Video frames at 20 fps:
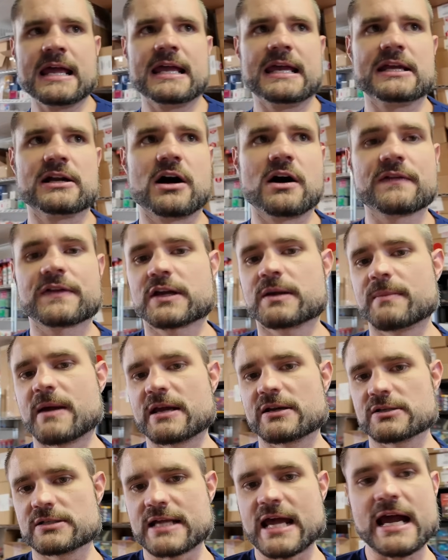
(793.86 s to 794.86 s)
in all the
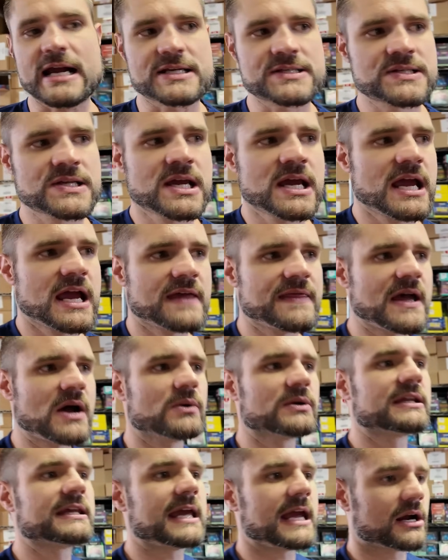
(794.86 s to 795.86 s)
commander decks. And that
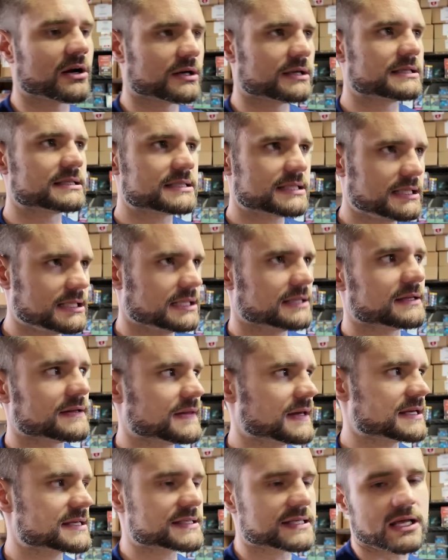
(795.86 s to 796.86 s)
would guarantee that
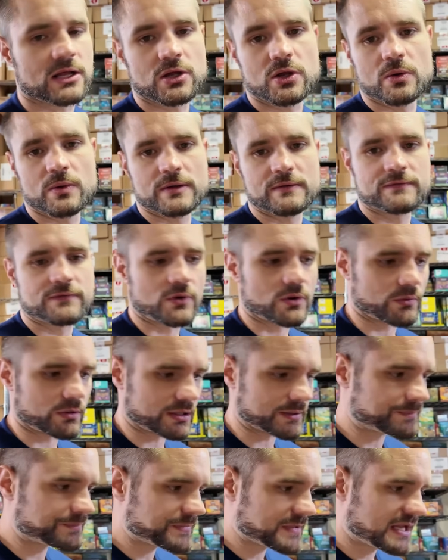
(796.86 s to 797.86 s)
they sell going forward.